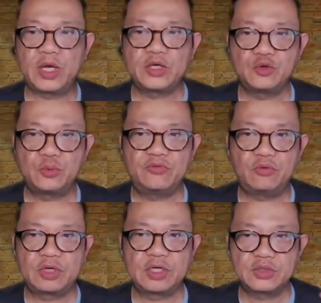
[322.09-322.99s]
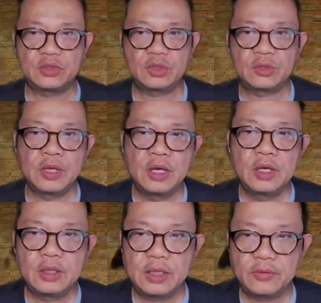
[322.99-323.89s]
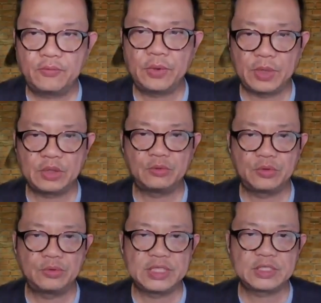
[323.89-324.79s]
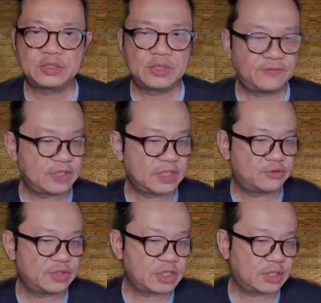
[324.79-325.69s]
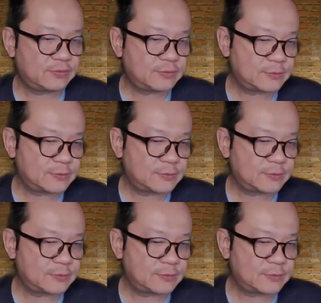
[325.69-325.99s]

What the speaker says: Where should we focus on if we want to do this 21st century skills?